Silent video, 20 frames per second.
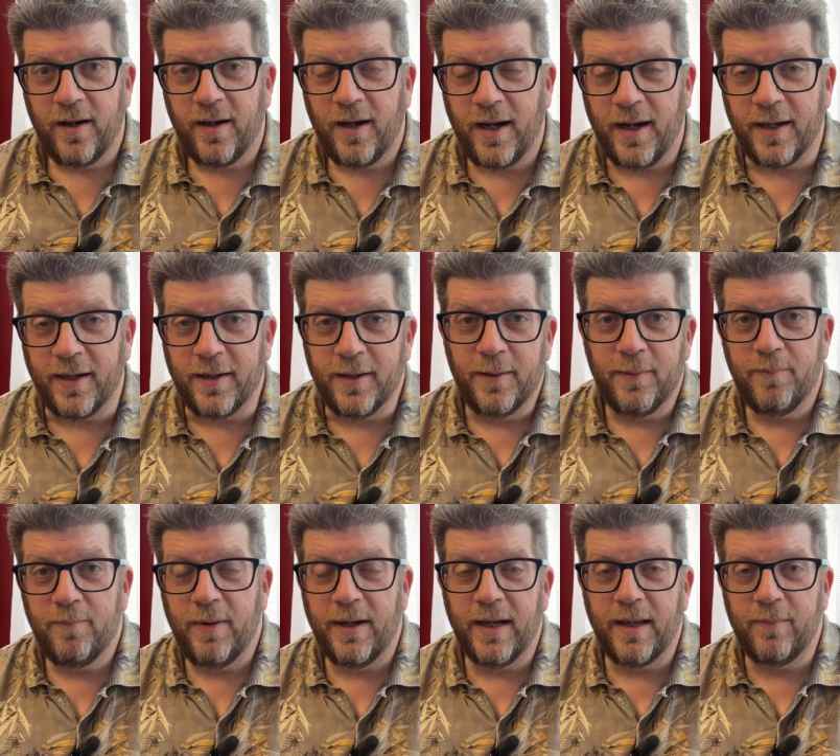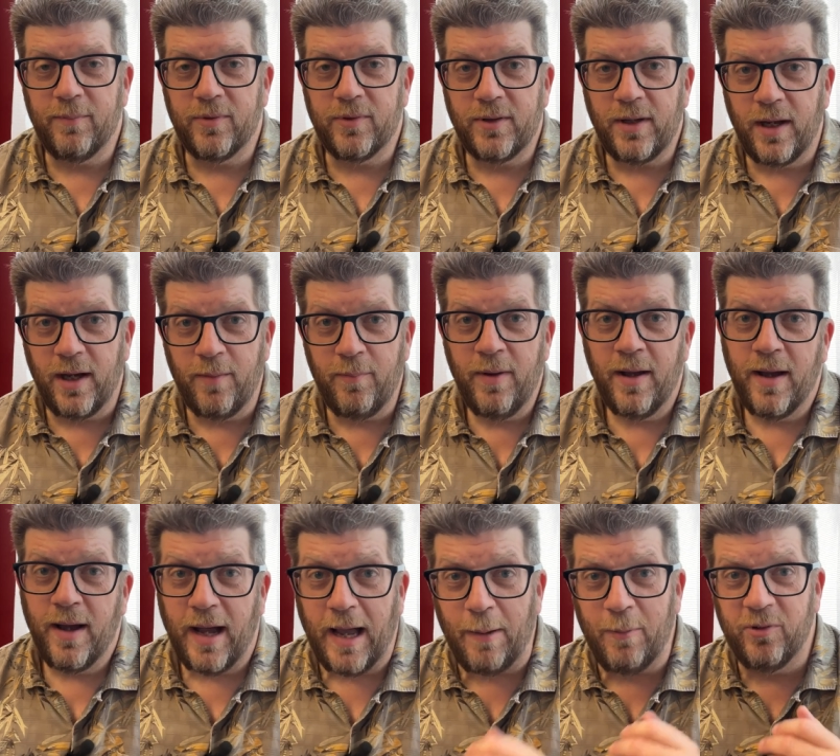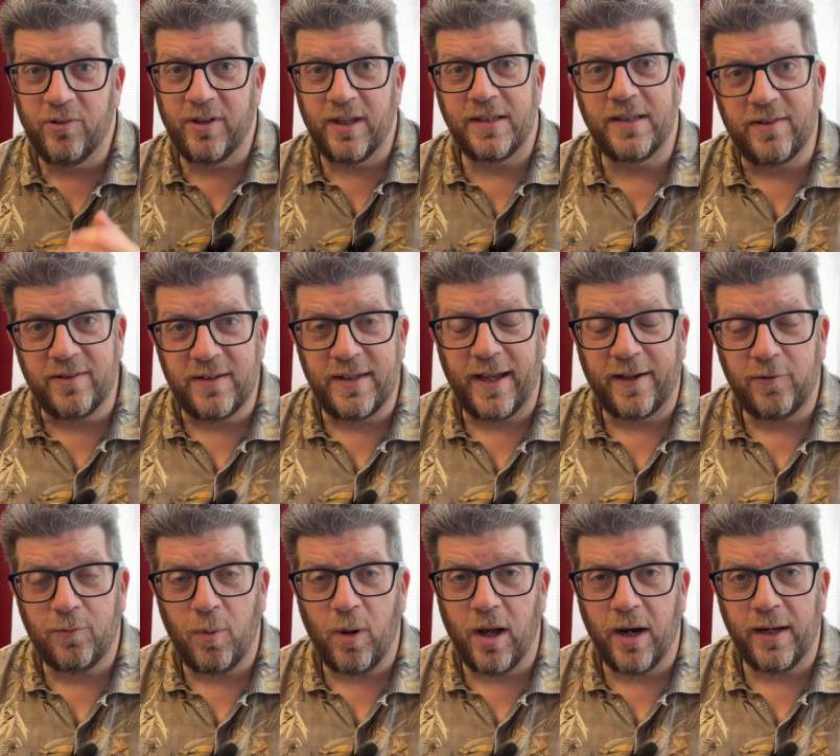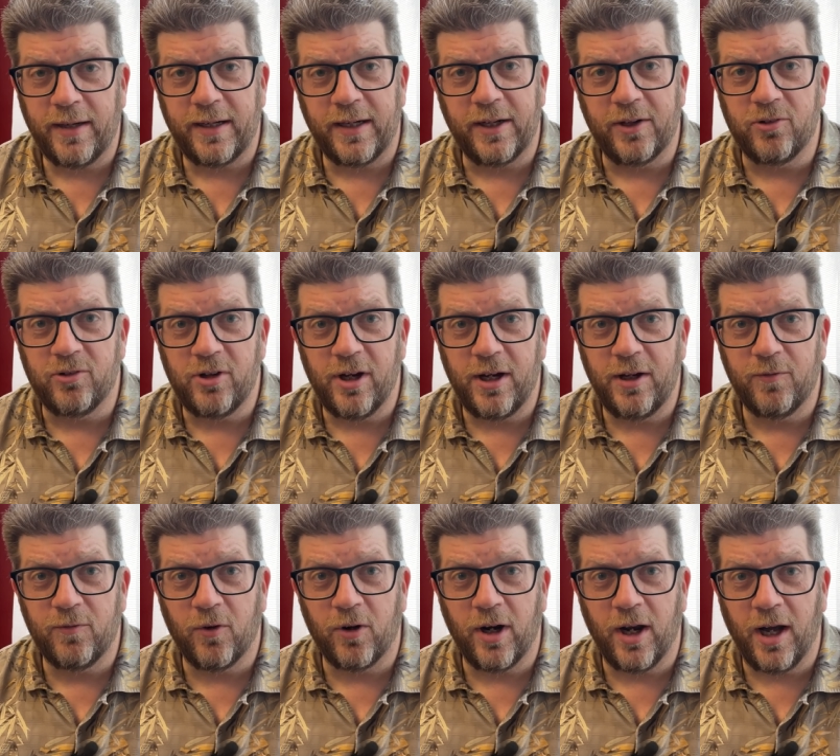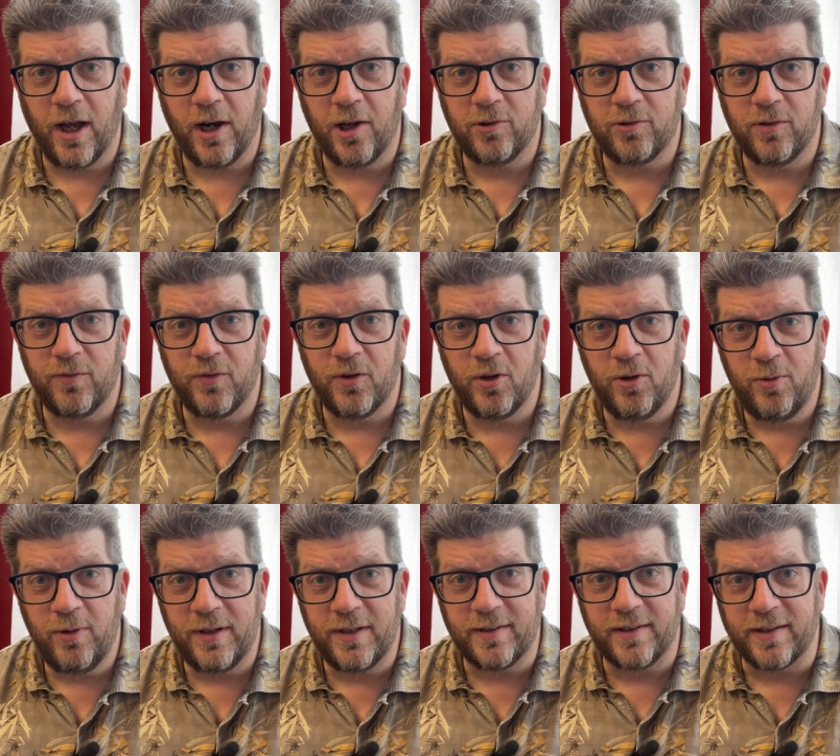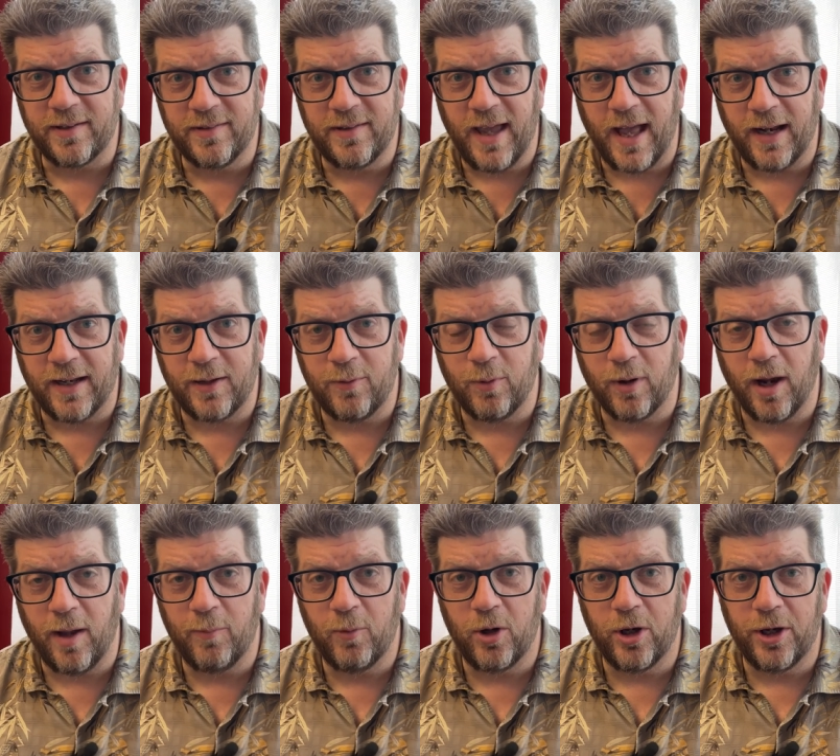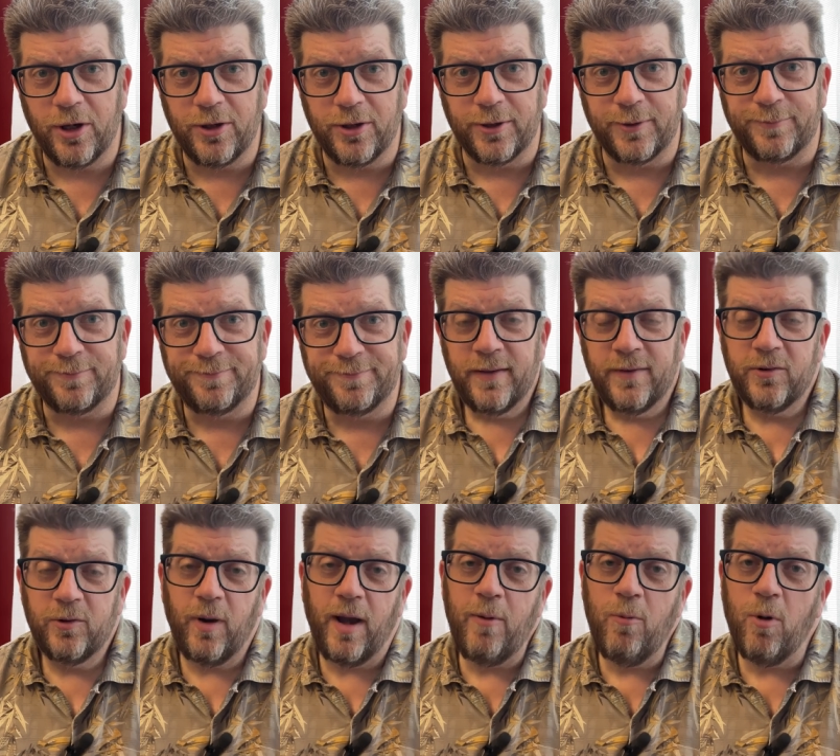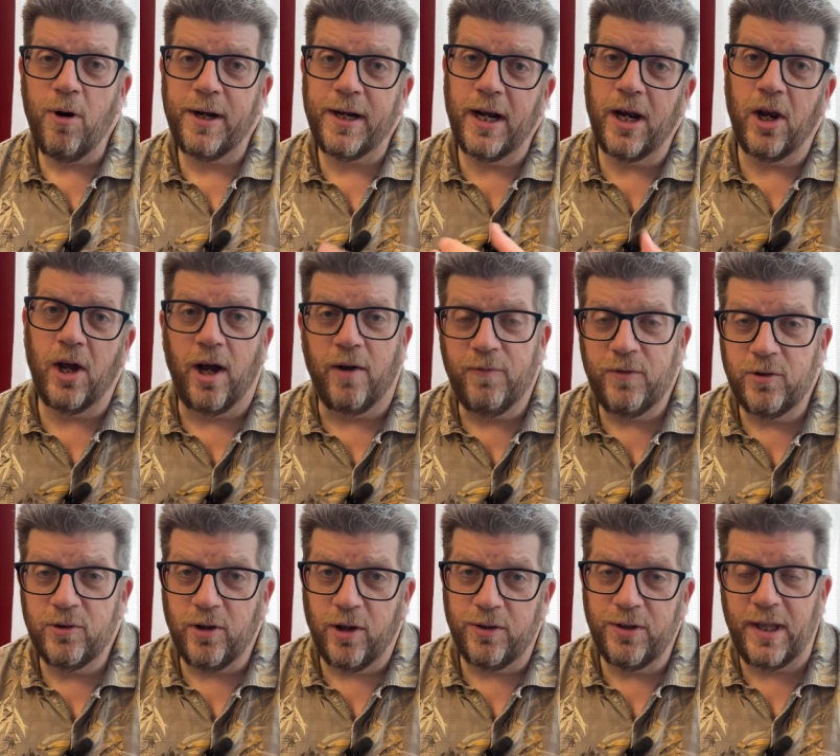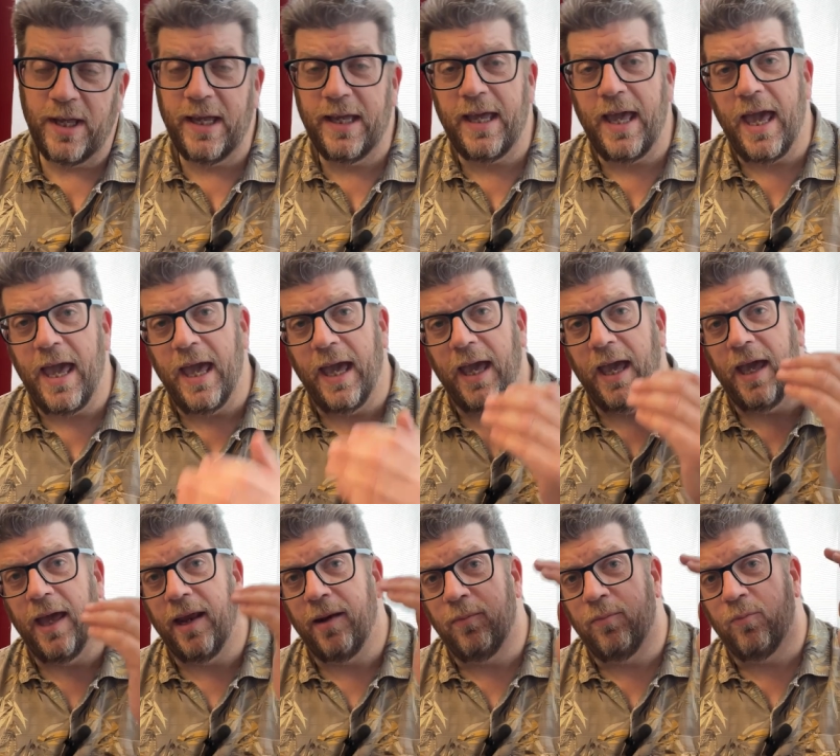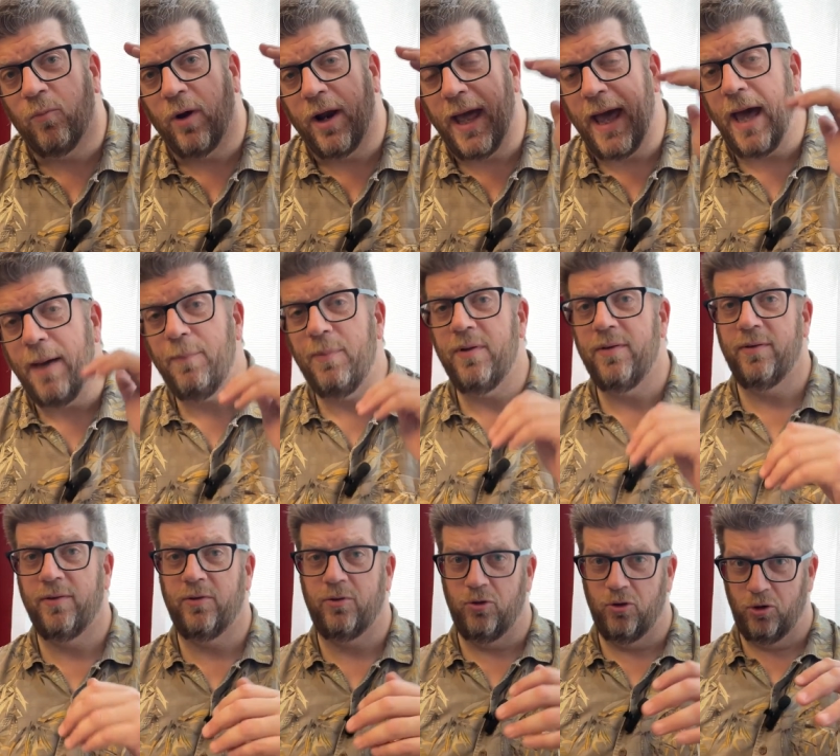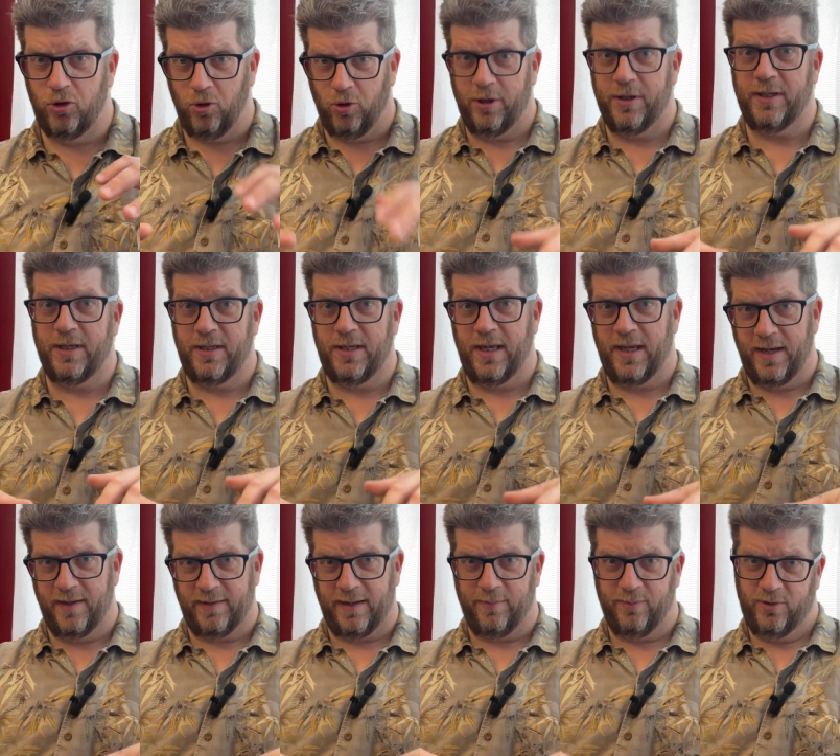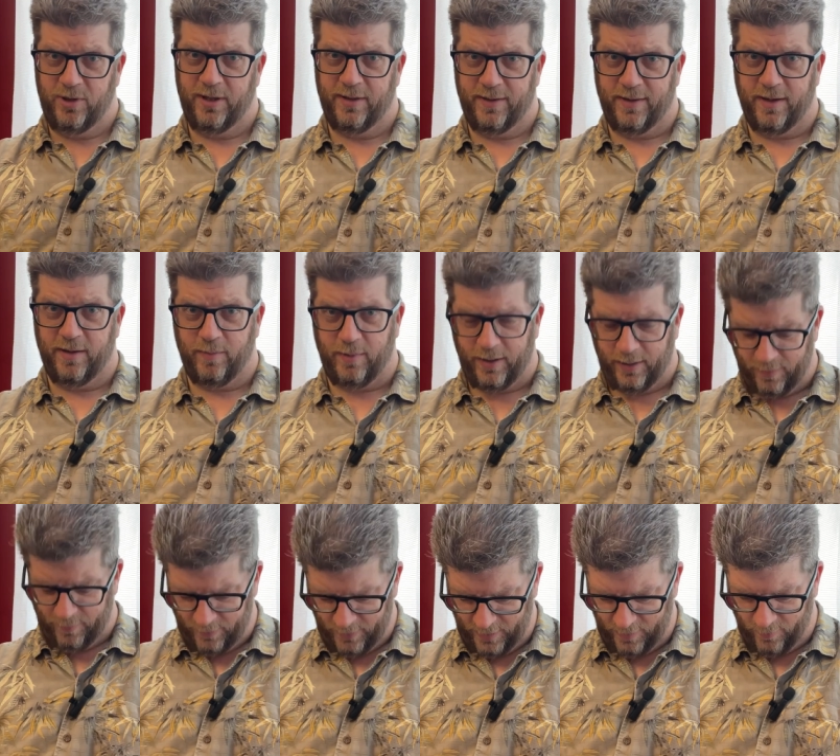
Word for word: Hi, my name's Tom. I was sent this next product in exchange for an honest review, and it's exactly what I'm gonna do. So I work in an office all day, and what happens during the day is I'm sitting there at my com